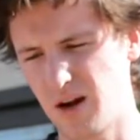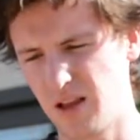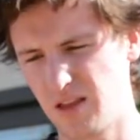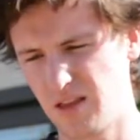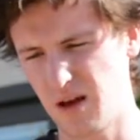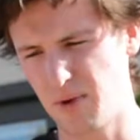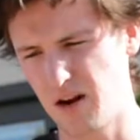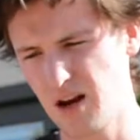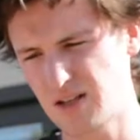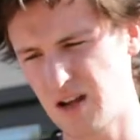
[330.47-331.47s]
that by
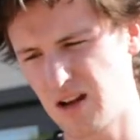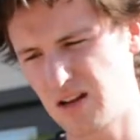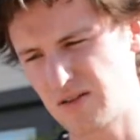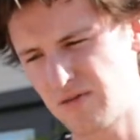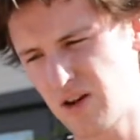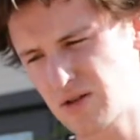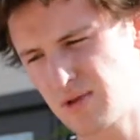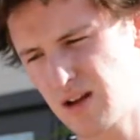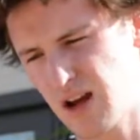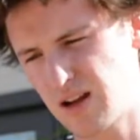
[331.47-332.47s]
not taking it as a
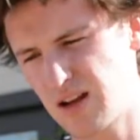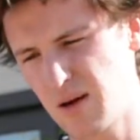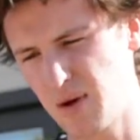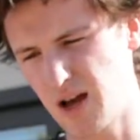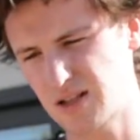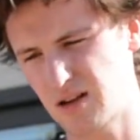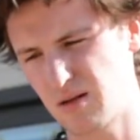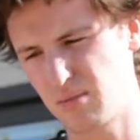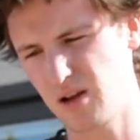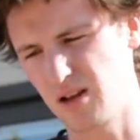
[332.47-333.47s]
freshman, I could get past it
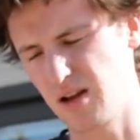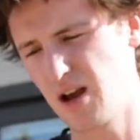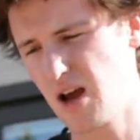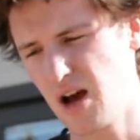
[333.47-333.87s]
completely.